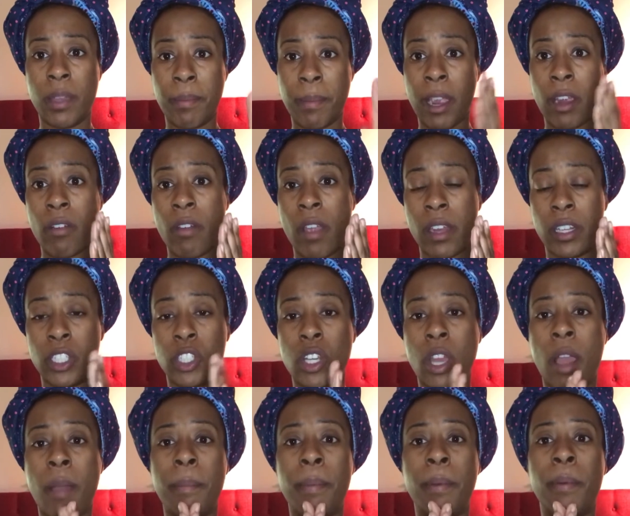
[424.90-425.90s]
my karate
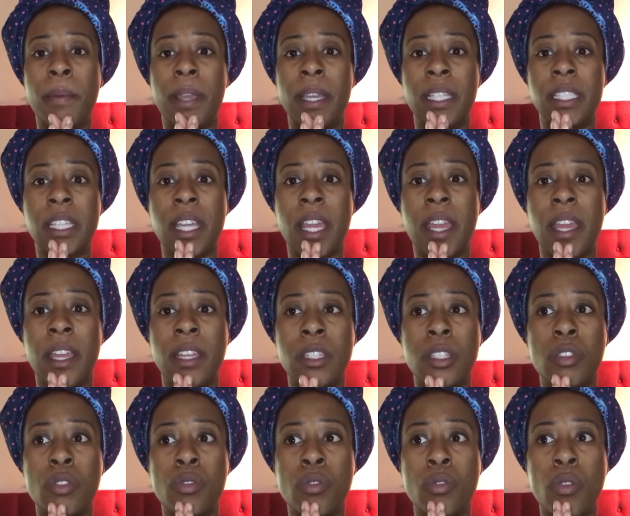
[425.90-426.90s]
chop points and
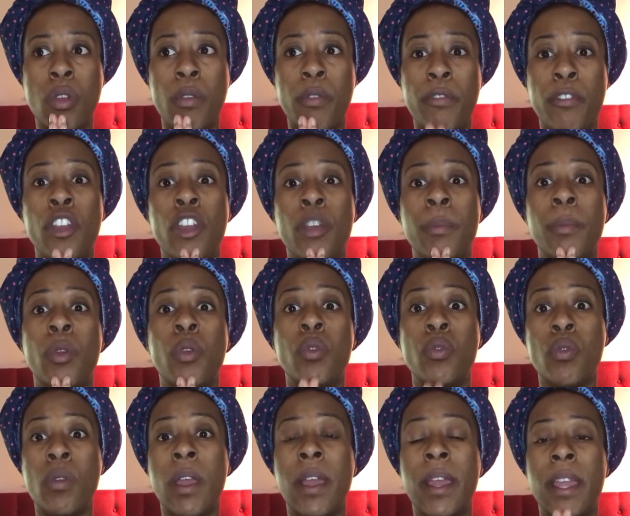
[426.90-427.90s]
to affirm
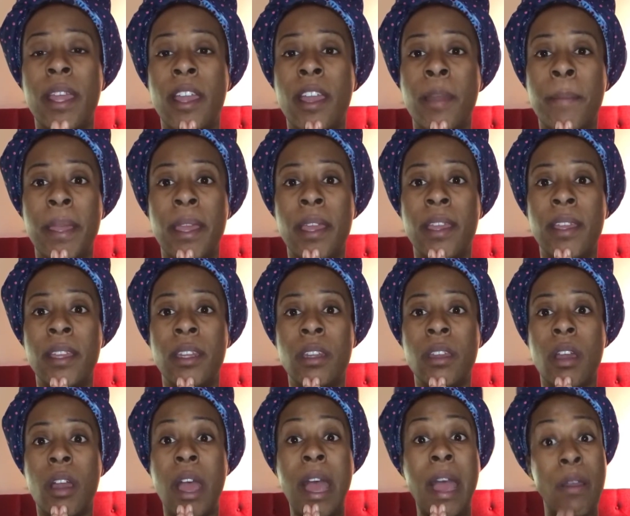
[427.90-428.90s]
who I am and
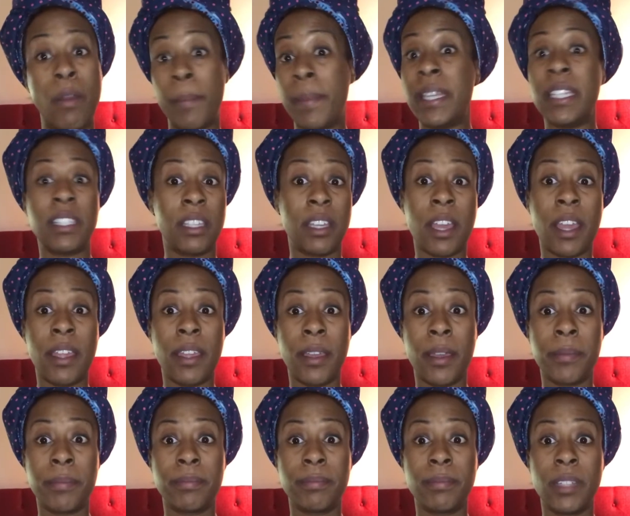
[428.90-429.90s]
how amazing I
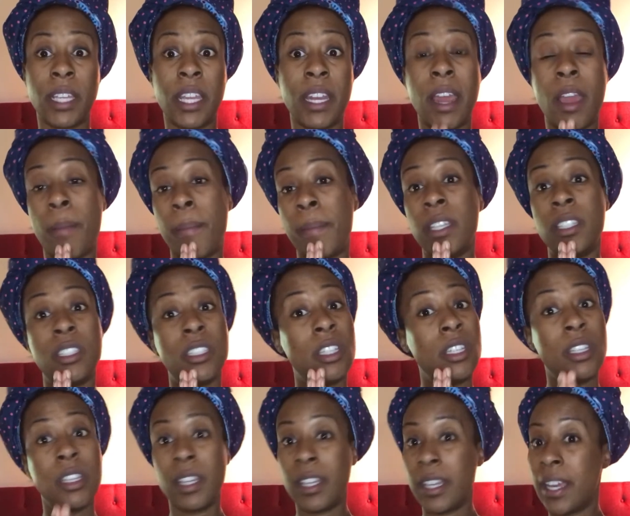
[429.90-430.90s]
am and how
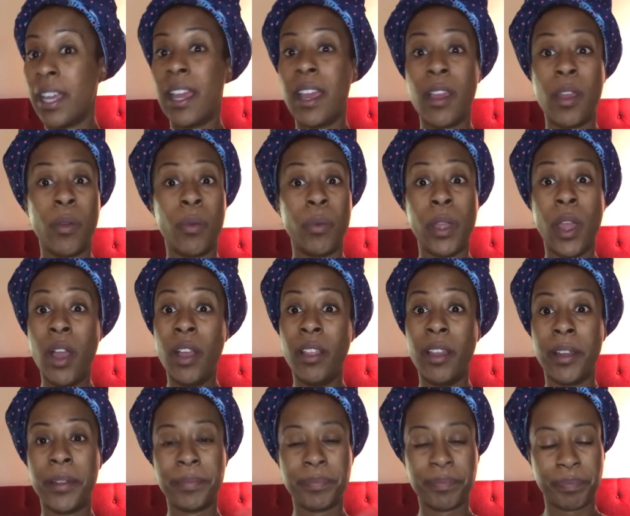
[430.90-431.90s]
amazing we all
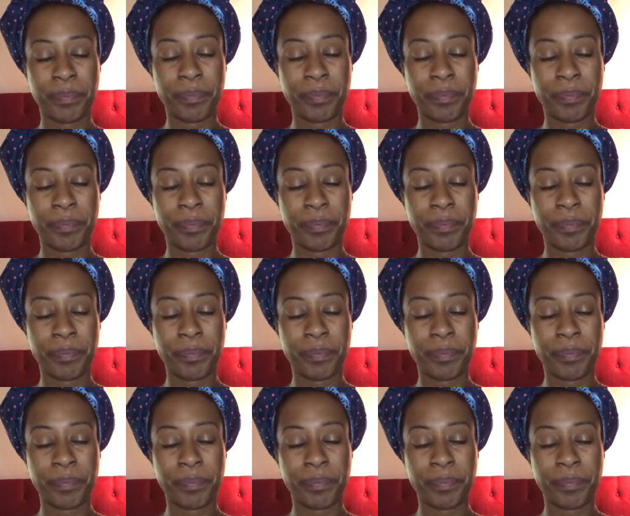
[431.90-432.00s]
are.